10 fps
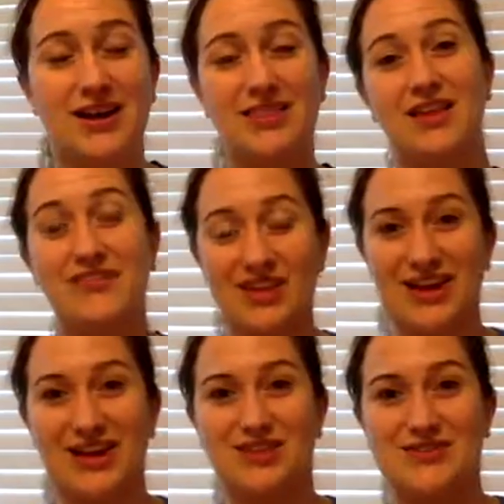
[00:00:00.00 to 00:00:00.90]
I love it.
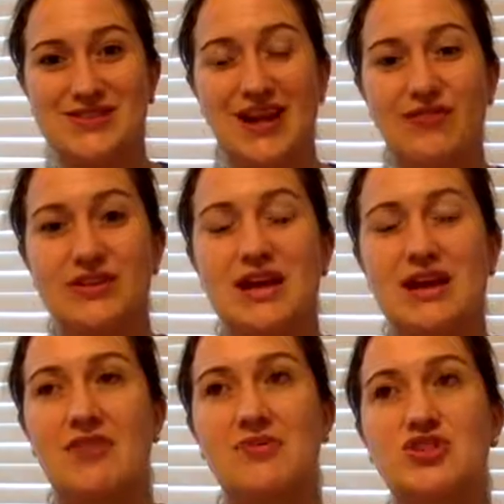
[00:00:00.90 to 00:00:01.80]
I use it every
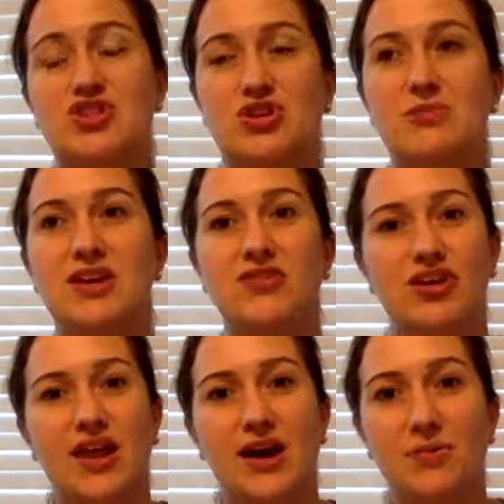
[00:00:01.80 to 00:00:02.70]
day. I've been streaming for
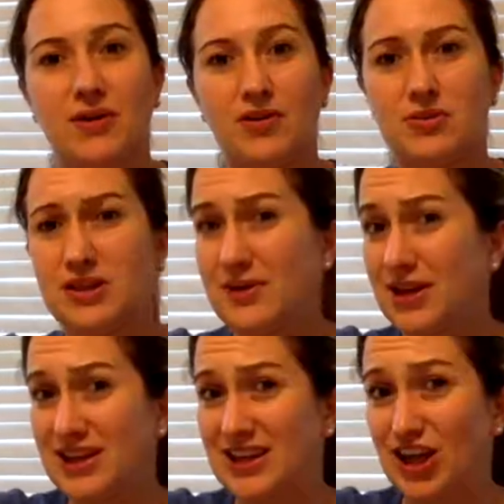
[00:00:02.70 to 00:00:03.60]
now probably about
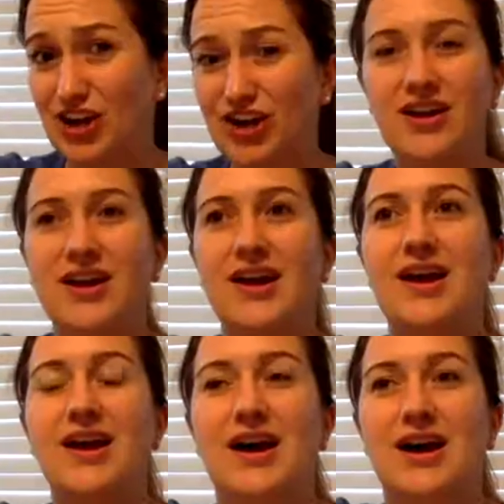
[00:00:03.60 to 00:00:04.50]
a year.
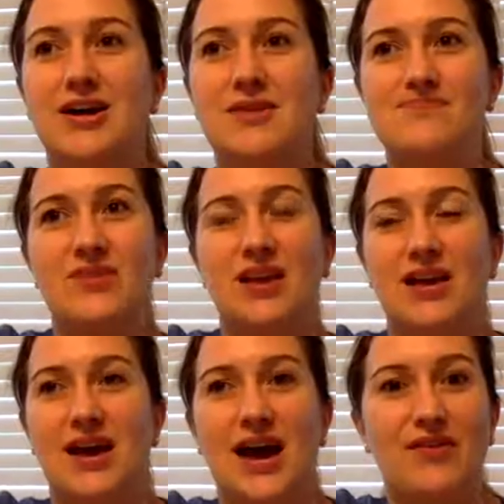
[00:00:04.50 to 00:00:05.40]

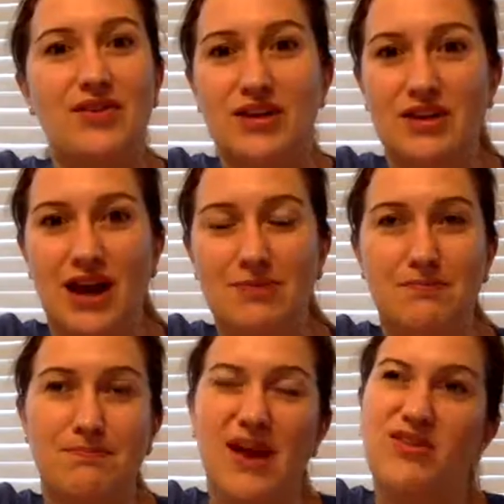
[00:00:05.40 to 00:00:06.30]

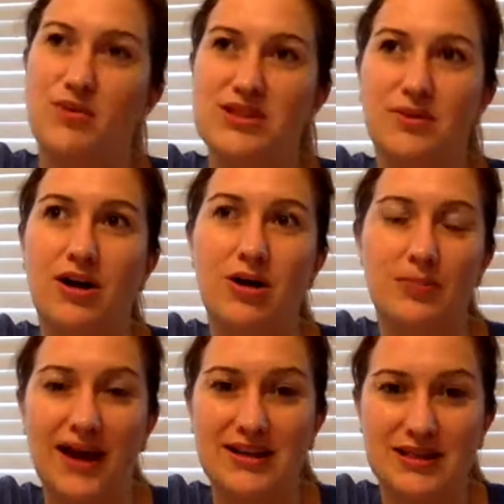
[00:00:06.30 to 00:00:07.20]
Every once in a while I'll
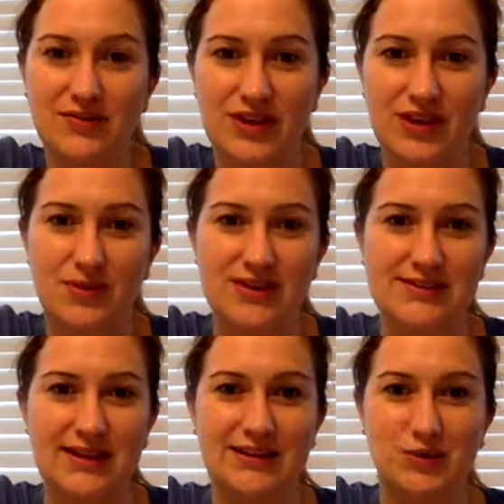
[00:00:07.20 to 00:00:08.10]
buy a DVD because
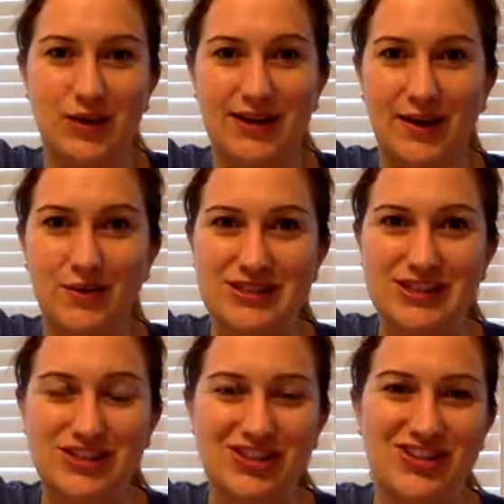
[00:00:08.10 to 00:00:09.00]
I like to work out with
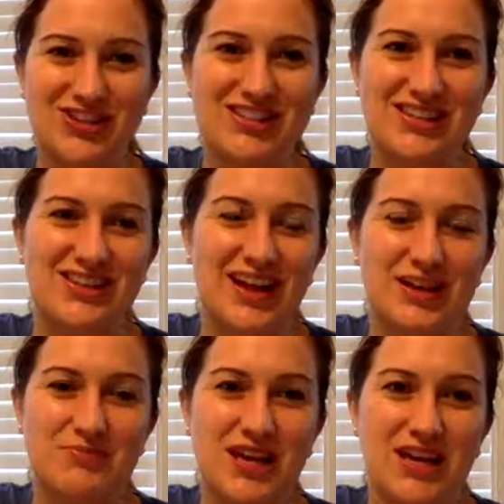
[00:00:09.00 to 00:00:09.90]
teachers and
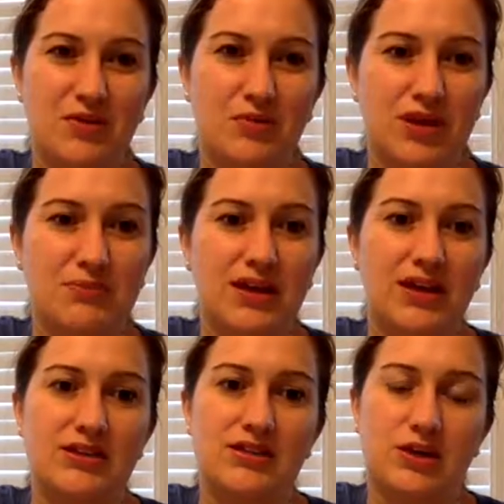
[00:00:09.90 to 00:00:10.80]
take it with
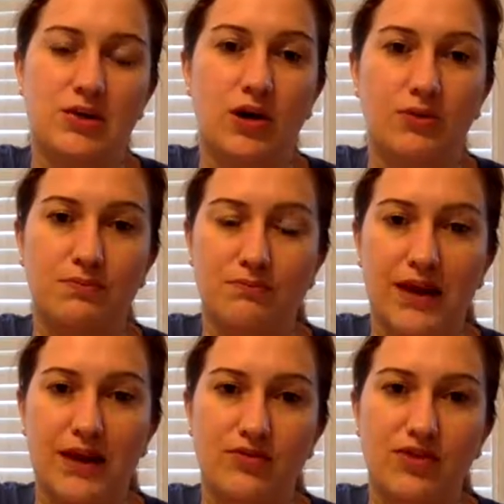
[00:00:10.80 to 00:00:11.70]
me, and so I'll
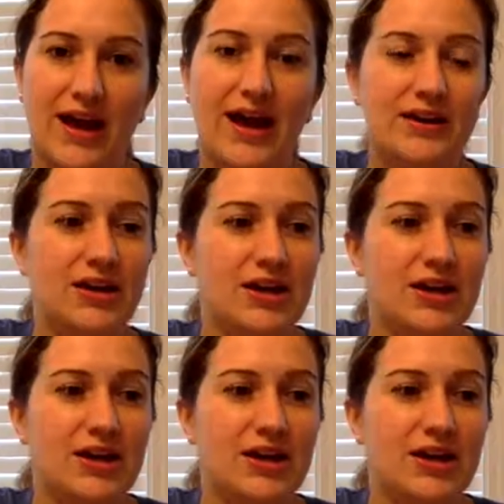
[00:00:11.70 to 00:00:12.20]
buy it for that.